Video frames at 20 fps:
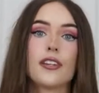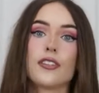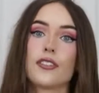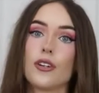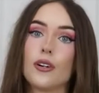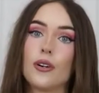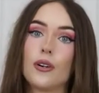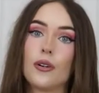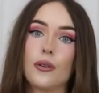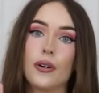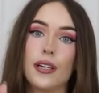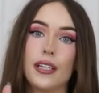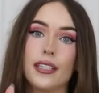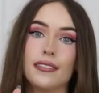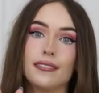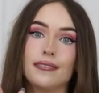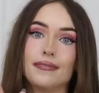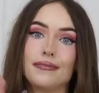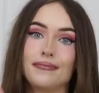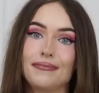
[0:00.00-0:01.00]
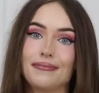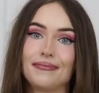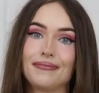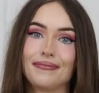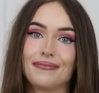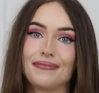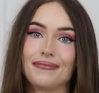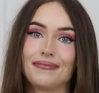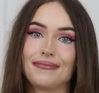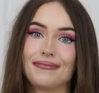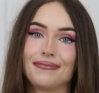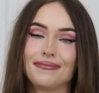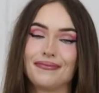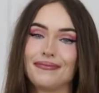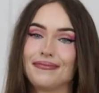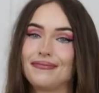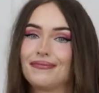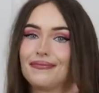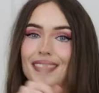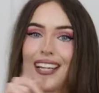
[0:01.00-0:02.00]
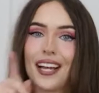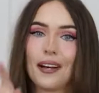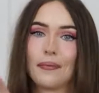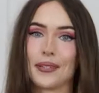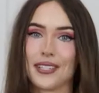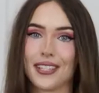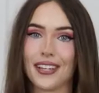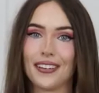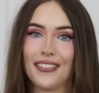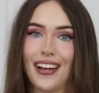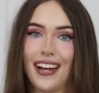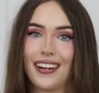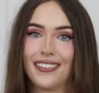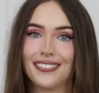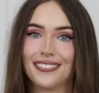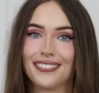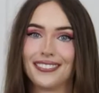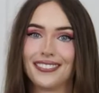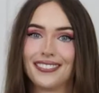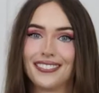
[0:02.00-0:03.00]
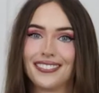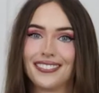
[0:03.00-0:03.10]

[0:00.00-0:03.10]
So help yourself out.